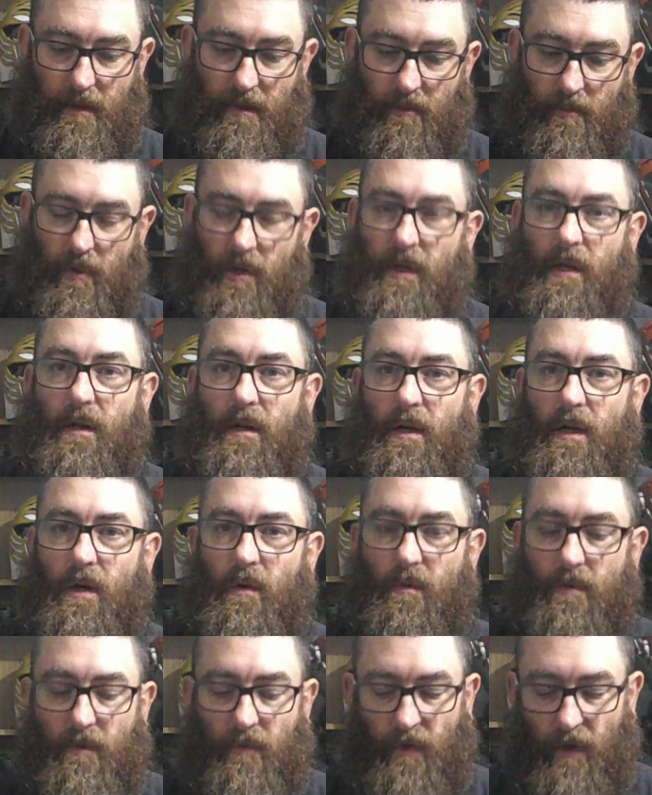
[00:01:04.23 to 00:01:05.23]
but I'm going to go
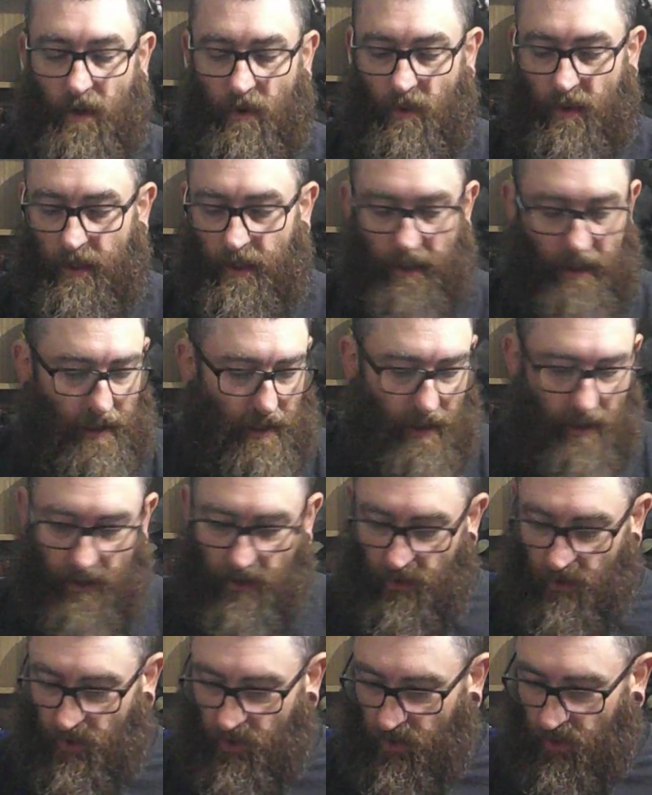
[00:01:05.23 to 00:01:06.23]
with the flow. I'm
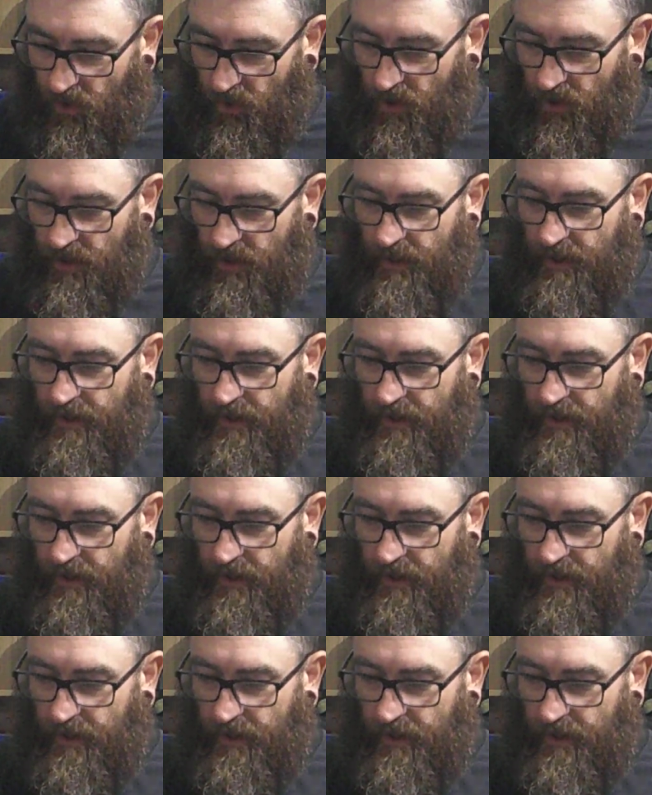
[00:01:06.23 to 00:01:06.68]
going to cut,